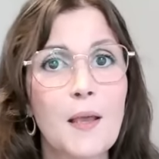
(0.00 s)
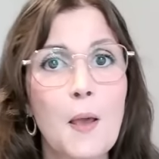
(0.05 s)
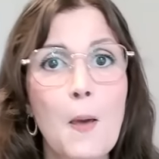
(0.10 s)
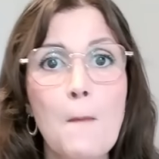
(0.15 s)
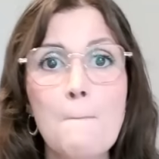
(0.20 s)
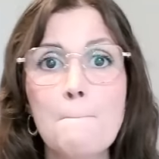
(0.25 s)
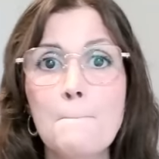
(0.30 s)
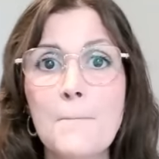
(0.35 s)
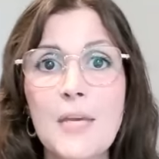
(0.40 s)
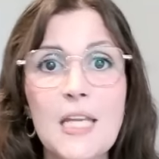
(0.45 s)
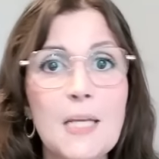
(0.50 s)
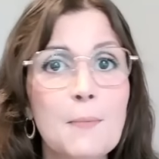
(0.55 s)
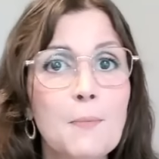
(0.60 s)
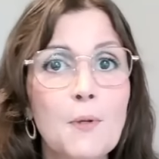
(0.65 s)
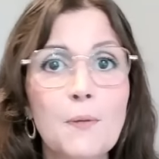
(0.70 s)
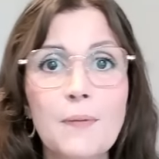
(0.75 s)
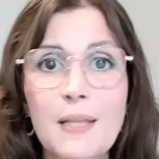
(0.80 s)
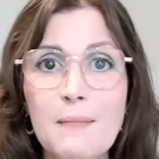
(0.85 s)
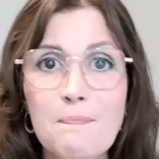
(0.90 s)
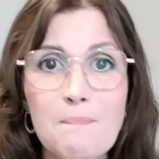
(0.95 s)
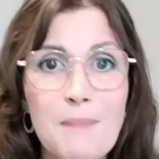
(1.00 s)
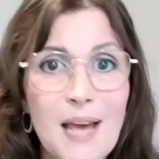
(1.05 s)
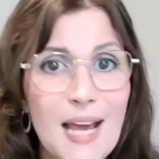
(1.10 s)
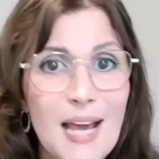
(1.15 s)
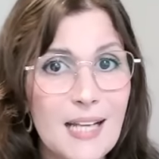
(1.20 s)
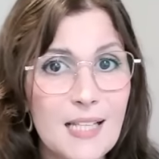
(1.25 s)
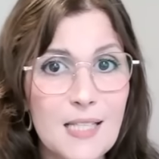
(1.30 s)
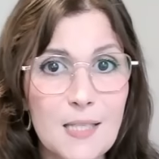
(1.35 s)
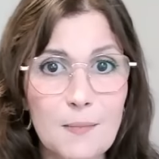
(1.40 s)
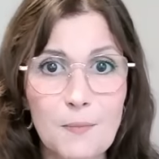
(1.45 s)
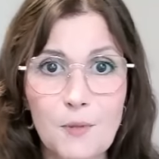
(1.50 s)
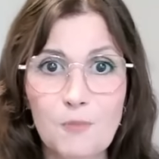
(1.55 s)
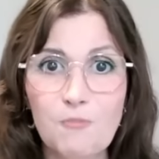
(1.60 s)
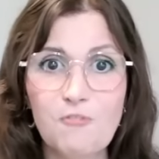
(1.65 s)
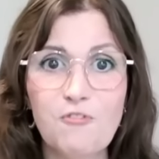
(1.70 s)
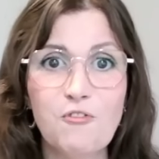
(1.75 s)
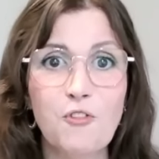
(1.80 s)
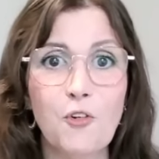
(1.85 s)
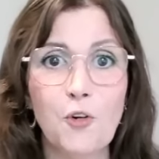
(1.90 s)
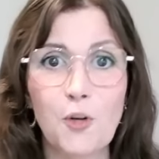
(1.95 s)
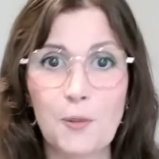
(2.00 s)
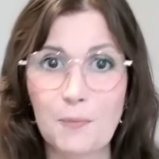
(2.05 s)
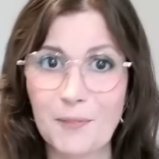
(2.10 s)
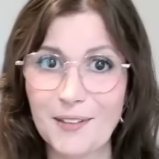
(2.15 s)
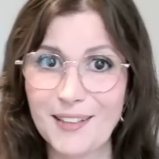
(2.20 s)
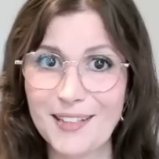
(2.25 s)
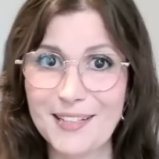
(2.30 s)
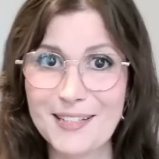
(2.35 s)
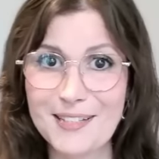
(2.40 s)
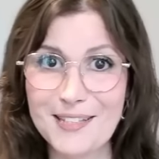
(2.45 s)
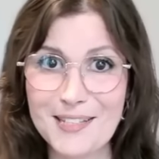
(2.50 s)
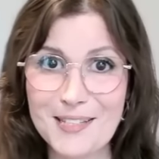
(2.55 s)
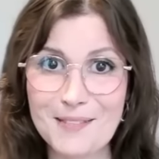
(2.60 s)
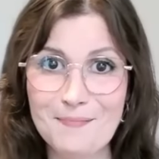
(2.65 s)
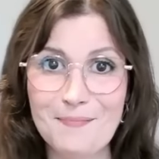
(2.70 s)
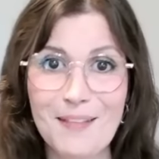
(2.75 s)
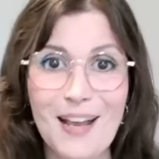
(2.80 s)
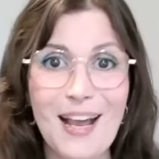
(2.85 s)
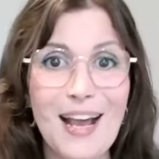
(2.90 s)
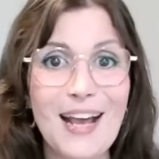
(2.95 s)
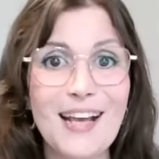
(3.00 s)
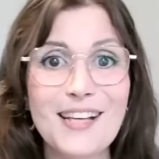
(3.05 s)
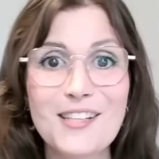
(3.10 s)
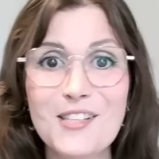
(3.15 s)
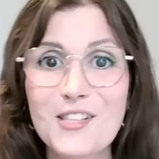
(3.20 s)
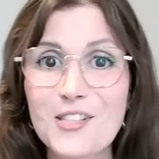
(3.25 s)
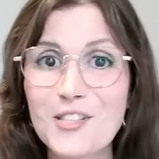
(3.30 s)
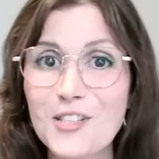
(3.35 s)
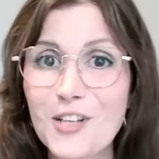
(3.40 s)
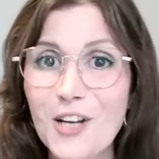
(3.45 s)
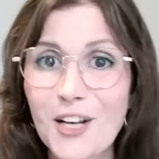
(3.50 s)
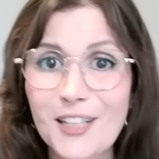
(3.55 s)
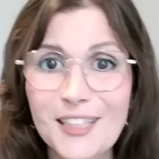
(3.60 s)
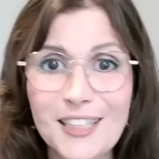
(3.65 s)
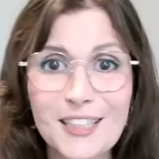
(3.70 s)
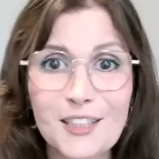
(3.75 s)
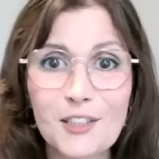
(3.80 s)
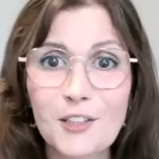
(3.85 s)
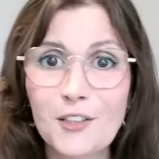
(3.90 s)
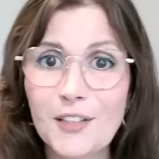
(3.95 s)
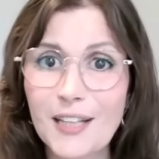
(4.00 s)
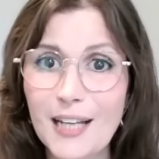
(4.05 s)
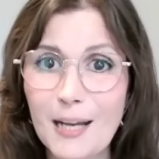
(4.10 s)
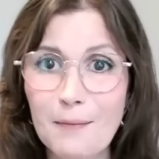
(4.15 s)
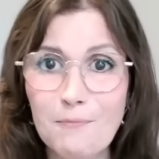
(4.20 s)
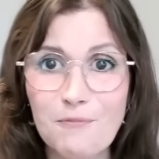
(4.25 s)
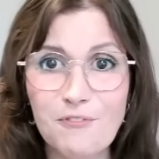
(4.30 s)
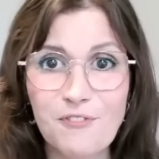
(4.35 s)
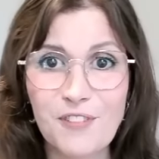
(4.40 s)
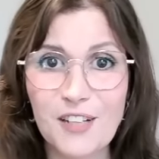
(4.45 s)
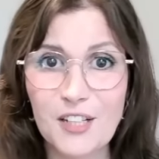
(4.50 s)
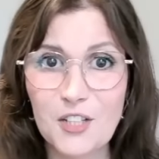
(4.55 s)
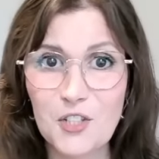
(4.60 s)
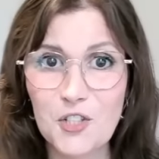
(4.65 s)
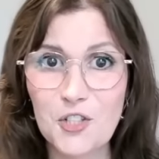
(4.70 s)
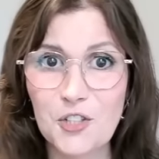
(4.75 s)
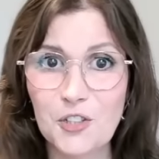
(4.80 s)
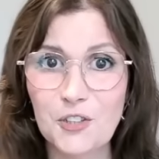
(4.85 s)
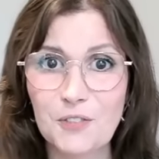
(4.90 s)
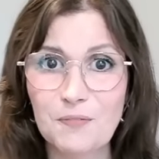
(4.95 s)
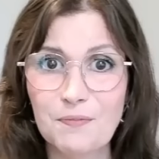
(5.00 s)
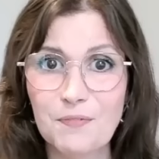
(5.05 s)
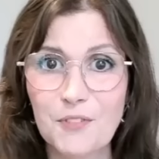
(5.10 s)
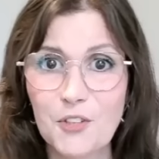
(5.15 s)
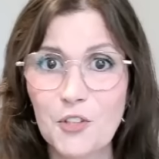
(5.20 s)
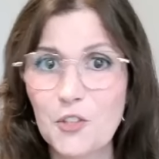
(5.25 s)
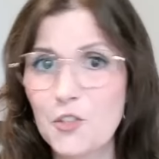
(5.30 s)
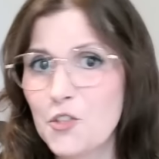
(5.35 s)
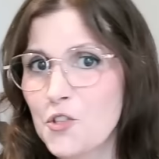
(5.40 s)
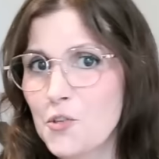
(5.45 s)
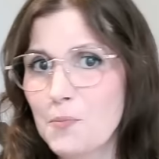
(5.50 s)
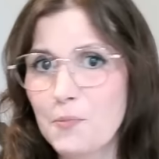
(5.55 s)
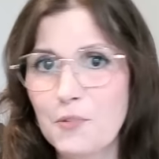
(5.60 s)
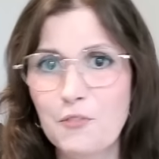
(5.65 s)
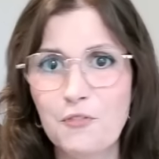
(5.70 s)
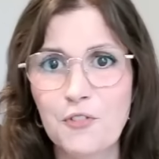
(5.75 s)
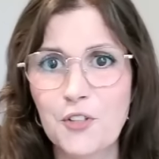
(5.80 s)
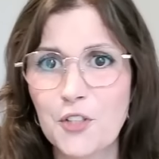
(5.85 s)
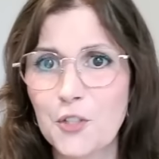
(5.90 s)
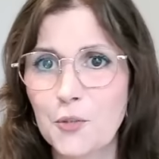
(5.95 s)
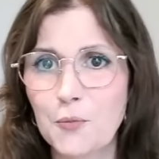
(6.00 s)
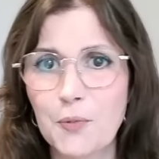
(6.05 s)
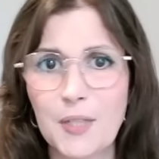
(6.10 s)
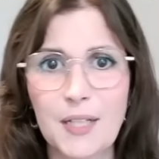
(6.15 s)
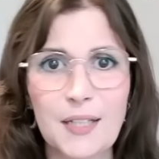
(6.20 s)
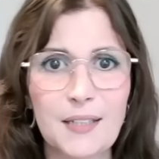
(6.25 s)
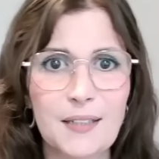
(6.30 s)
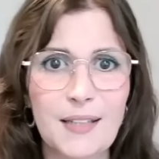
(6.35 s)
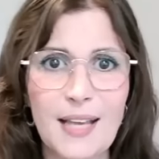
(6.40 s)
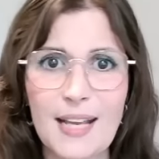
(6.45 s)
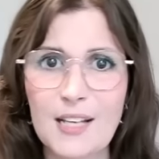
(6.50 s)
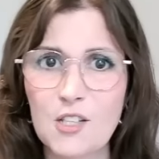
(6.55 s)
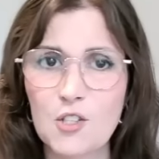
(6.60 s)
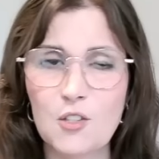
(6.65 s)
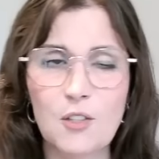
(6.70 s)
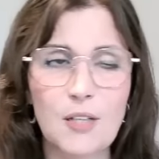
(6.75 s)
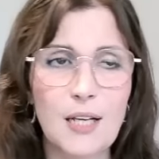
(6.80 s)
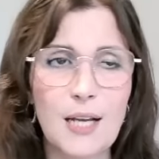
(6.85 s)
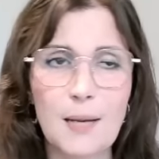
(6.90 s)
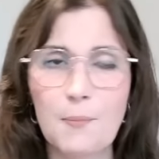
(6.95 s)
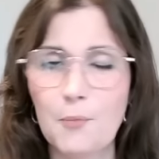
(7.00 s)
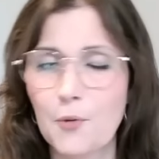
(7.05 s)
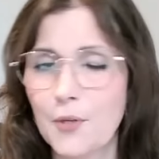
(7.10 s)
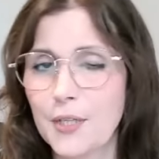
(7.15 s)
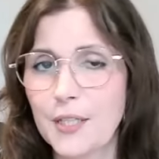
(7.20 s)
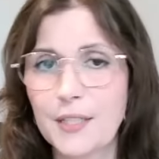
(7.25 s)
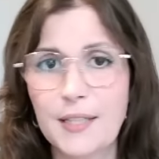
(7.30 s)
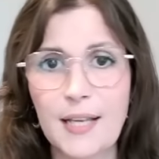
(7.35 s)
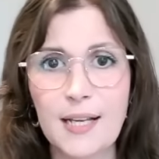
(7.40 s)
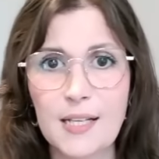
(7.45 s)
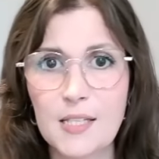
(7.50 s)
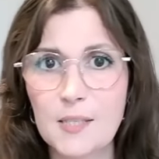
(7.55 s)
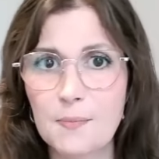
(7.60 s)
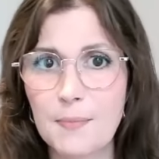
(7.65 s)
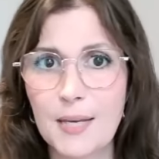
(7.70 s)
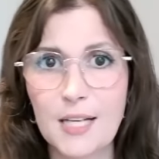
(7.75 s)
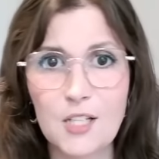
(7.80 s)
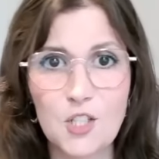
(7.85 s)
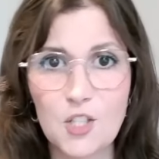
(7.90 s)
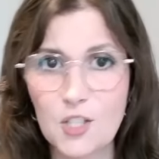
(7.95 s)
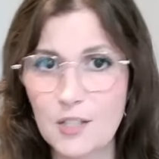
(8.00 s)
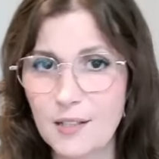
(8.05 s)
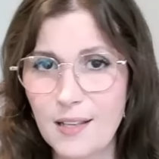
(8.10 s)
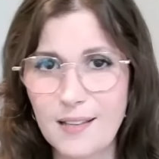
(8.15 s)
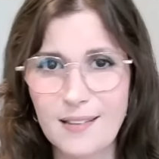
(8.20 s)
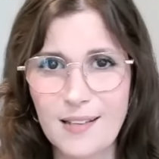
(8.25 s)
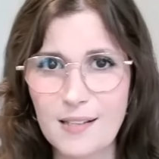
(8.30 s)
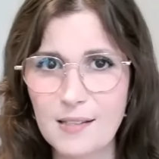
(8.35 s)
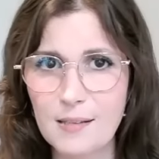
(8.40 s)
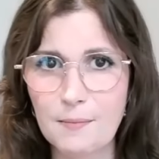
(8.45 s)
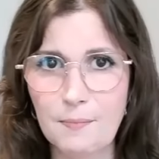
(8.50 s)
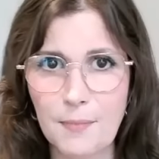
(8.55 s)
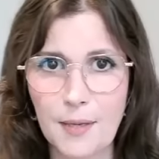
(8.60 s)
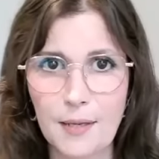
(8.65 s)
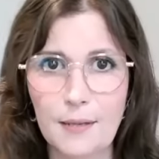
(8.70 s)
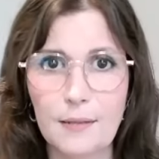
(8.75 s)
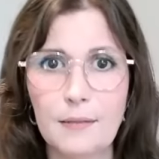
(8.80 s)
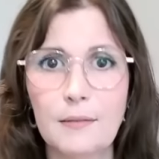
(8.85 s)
minimum and maximum formulas, a solid lookup function, user preferred one, XLOOKUP or index match, it doesn't matter.